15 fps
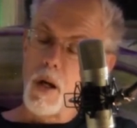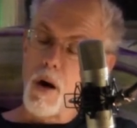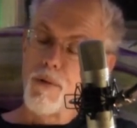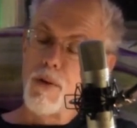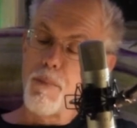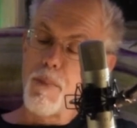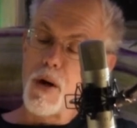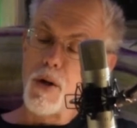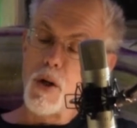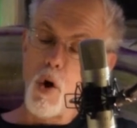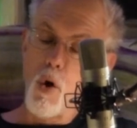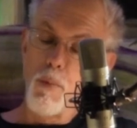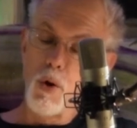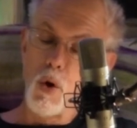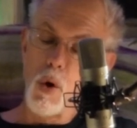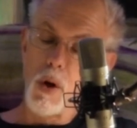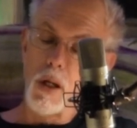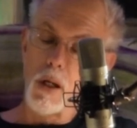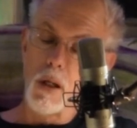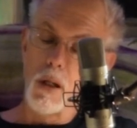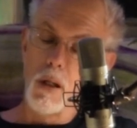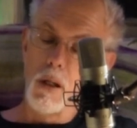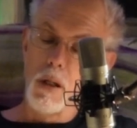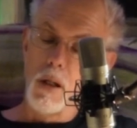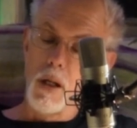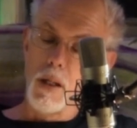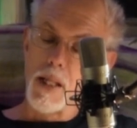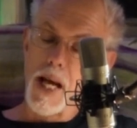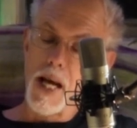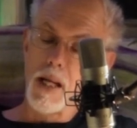Of the merry home cooking,
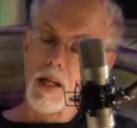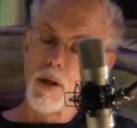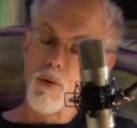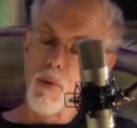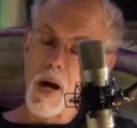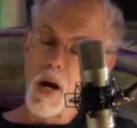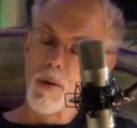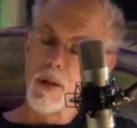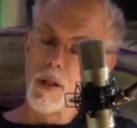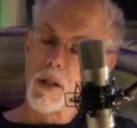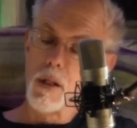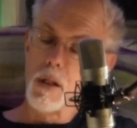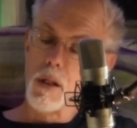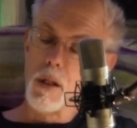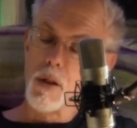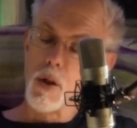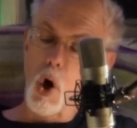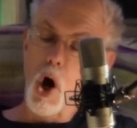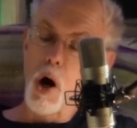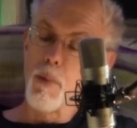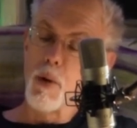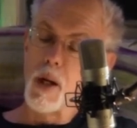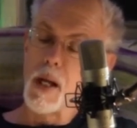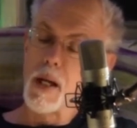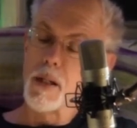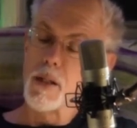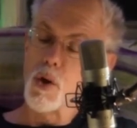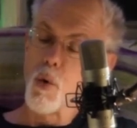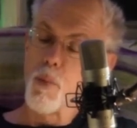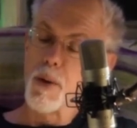the headland rounded, the harbor
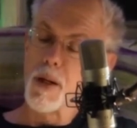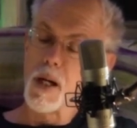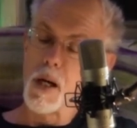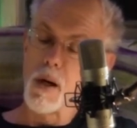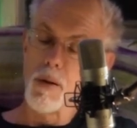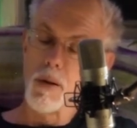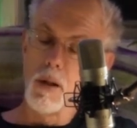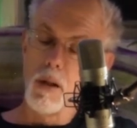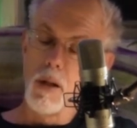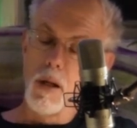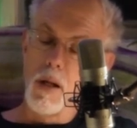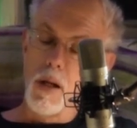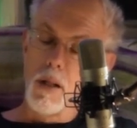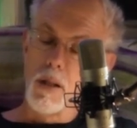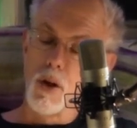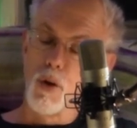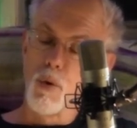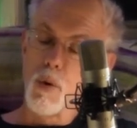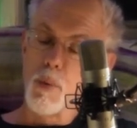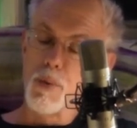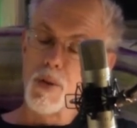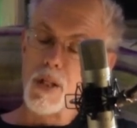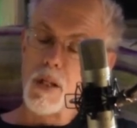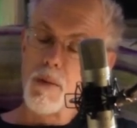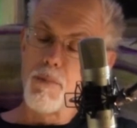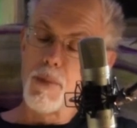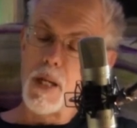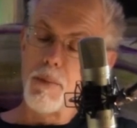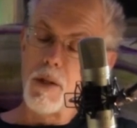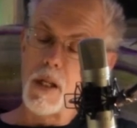lights opened out, the group
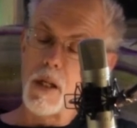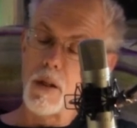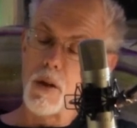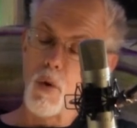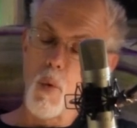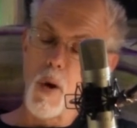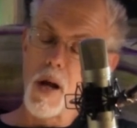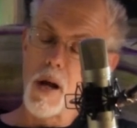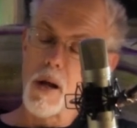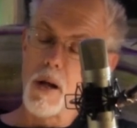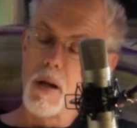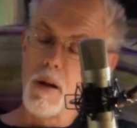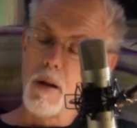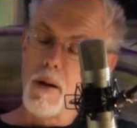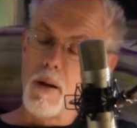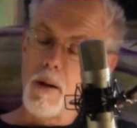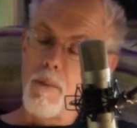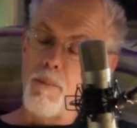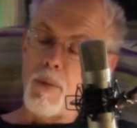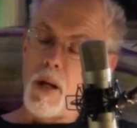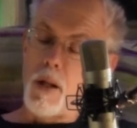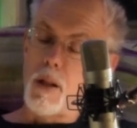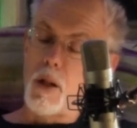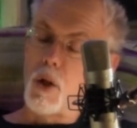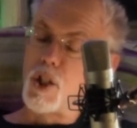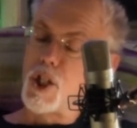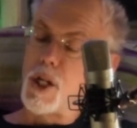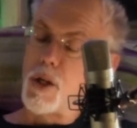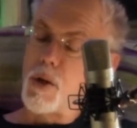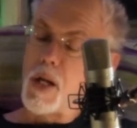seen dimly on the quay, the
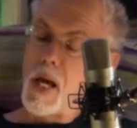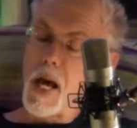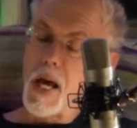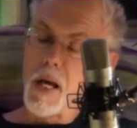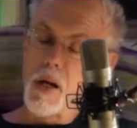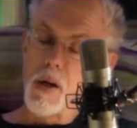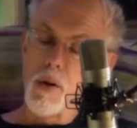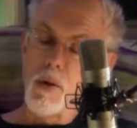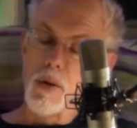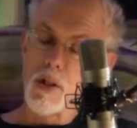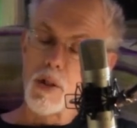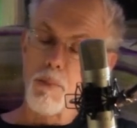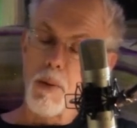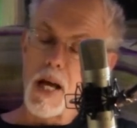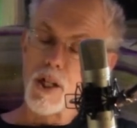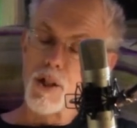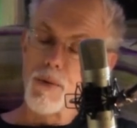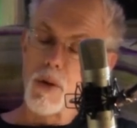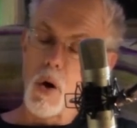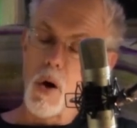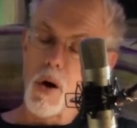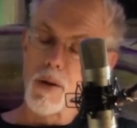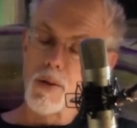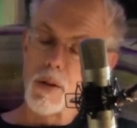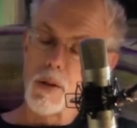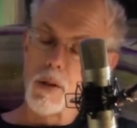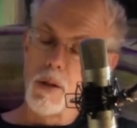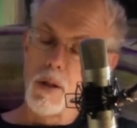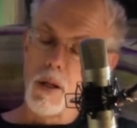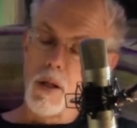cheery hail, the splash of the
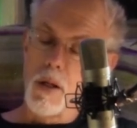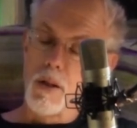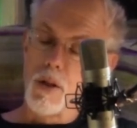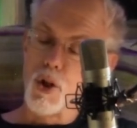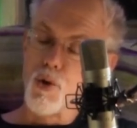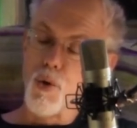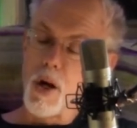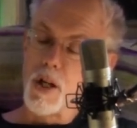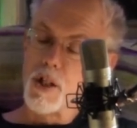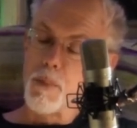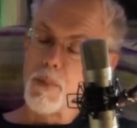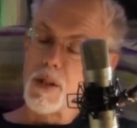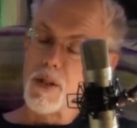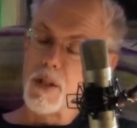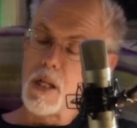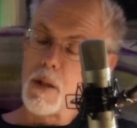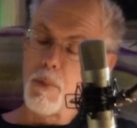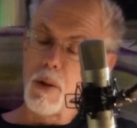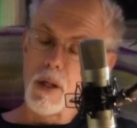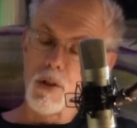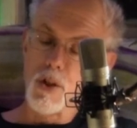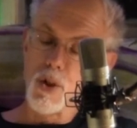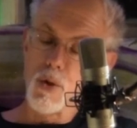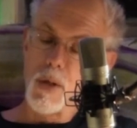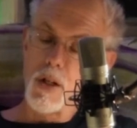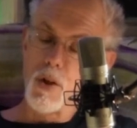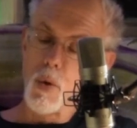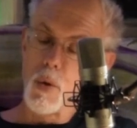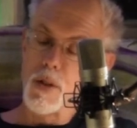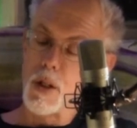hawser, the trudge up the steep little
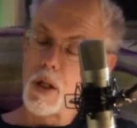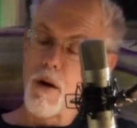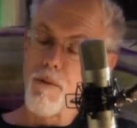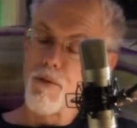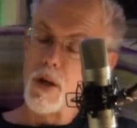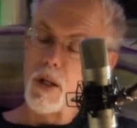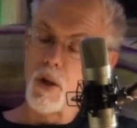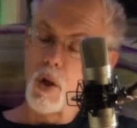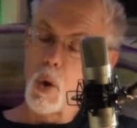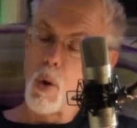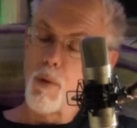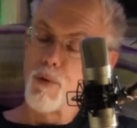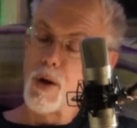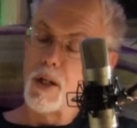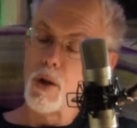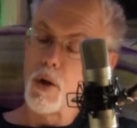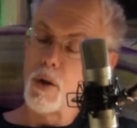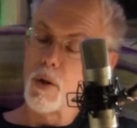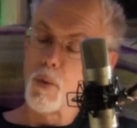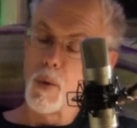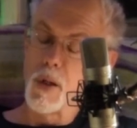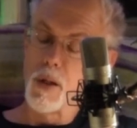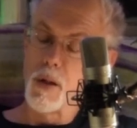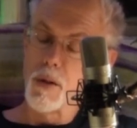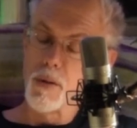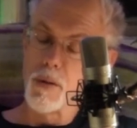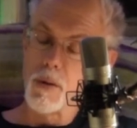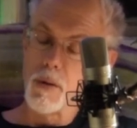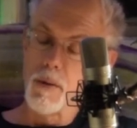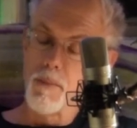street towards the comforting glow of red-curtained
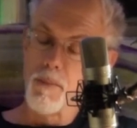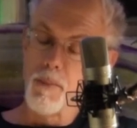windows.